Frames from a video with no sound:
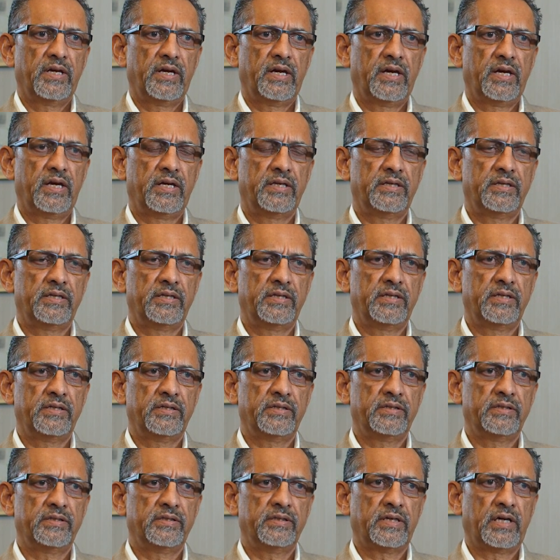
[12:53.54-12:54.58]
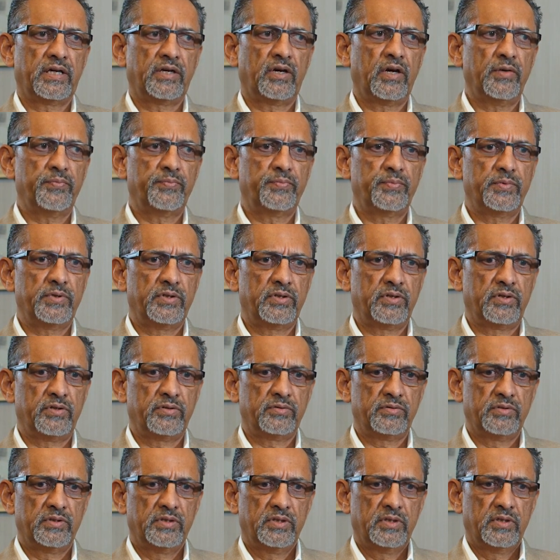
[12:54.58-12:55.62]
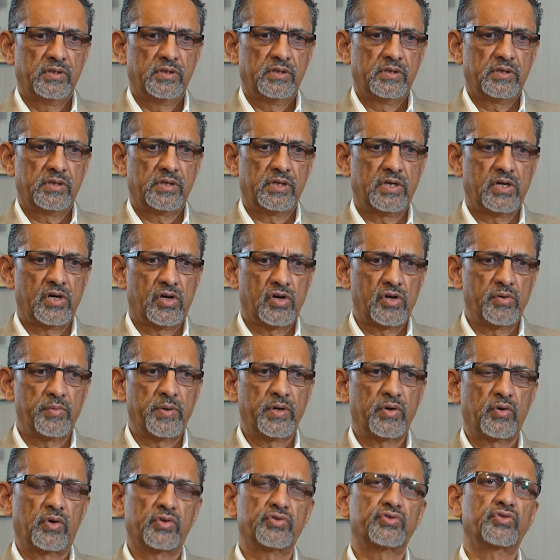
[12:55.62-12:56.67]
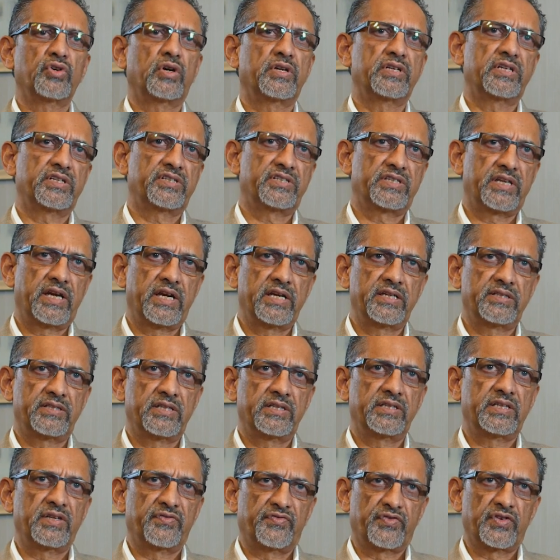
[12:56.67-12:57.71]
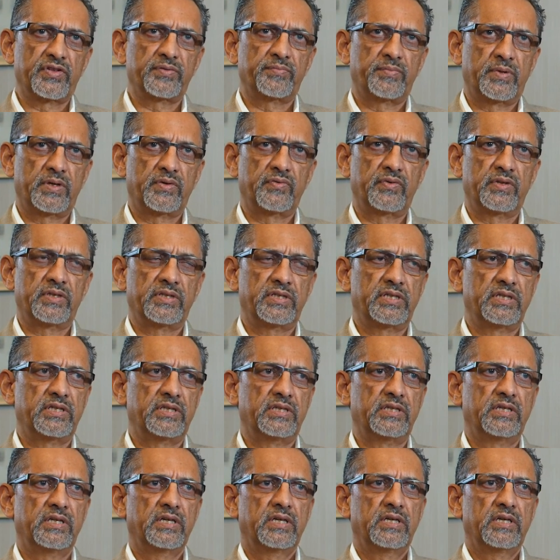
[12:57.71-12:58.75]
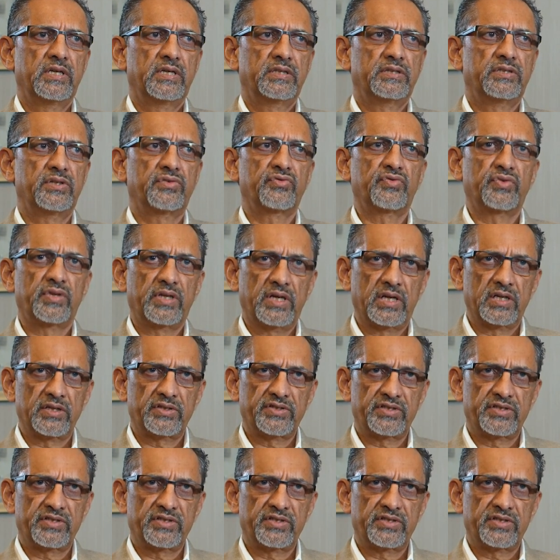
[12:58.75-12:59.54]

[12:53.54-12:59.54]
and I hope government also understands the difference between the real